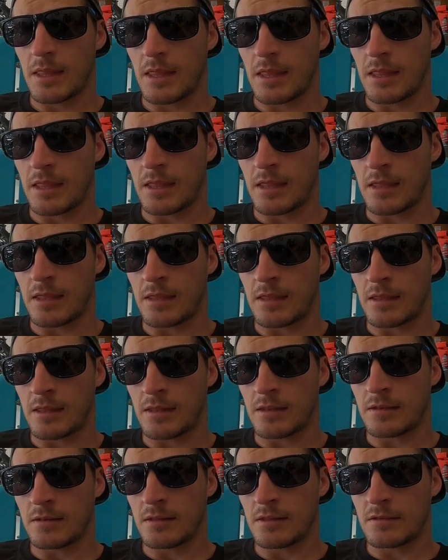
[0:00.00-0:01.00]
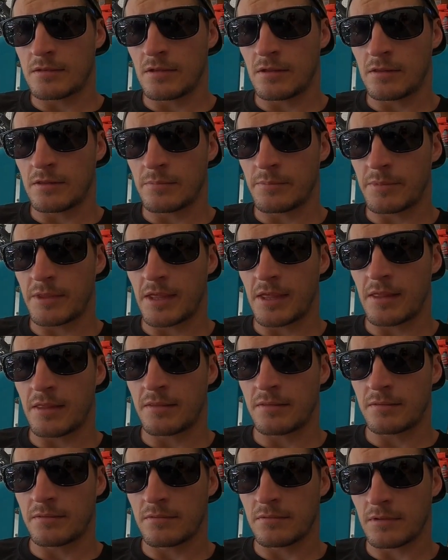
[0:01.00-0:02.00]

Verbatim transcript: and they tell him that